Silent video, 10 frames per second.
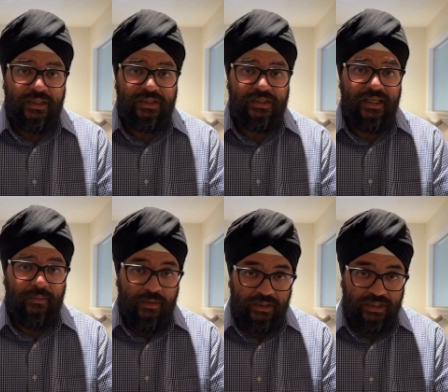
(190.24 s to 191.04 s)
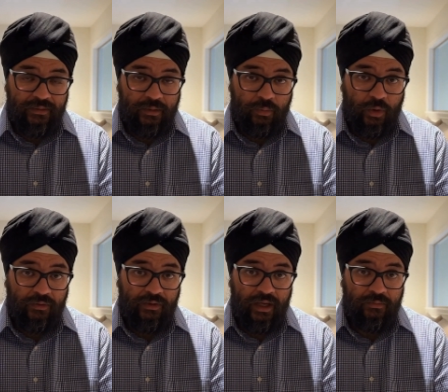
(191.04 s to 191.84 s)
a steep
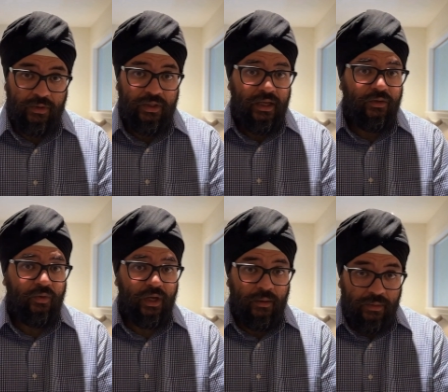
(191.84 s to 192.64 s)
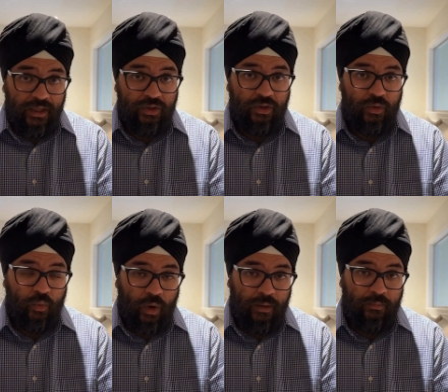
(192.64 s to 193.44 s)
7.5% drop in just
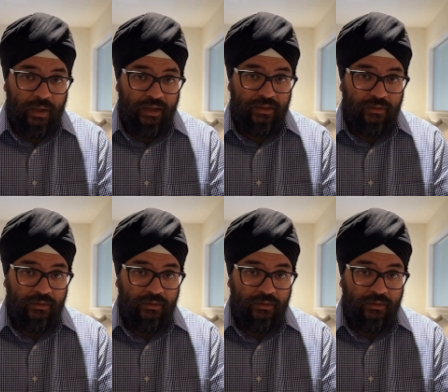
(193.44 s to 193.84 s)
1 month